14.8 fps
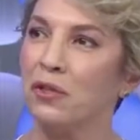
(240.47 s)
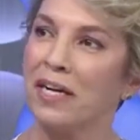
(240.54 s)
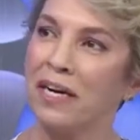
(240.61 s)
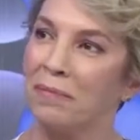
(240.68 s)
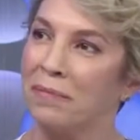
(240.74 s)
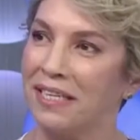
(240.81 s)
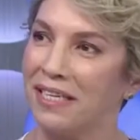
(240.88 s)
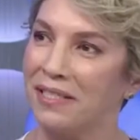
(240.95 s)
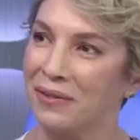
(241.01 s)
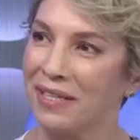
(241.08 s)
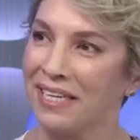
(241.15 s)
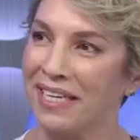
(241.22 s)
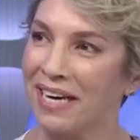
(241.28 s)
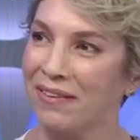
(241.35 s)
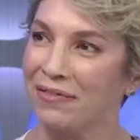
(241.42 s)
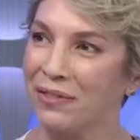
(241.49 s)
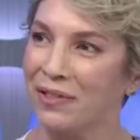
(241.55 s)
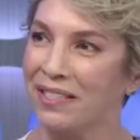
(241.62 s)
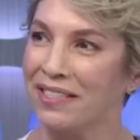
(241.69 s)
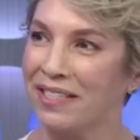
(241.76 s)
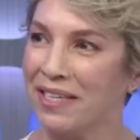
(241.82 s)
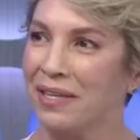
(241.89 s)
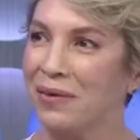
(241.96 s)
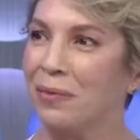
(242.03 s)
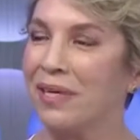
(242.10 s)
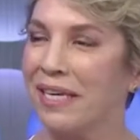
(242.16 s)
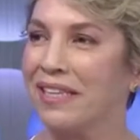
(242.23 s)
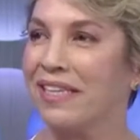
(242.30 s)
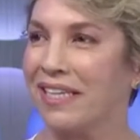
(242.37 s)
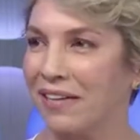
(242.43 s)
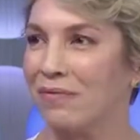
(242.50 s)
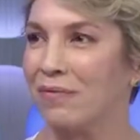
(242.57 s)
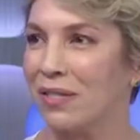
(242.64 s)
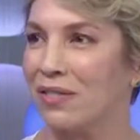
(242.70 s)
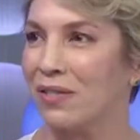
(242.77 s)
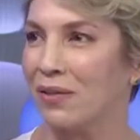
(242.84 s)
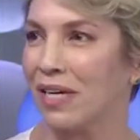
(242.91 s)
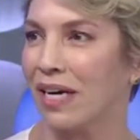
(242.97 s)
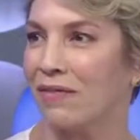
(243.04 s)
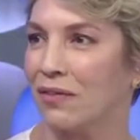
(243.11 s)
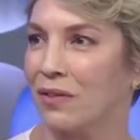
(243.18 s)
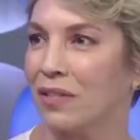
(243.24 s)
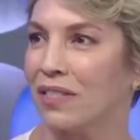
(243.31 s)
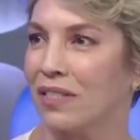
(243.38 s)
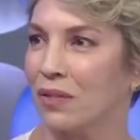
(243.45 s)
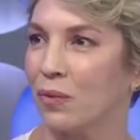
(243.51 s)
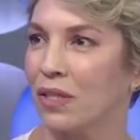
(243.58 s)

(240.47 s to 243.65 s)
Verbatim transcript: companies looking after us. Mm. We need the government to look after us as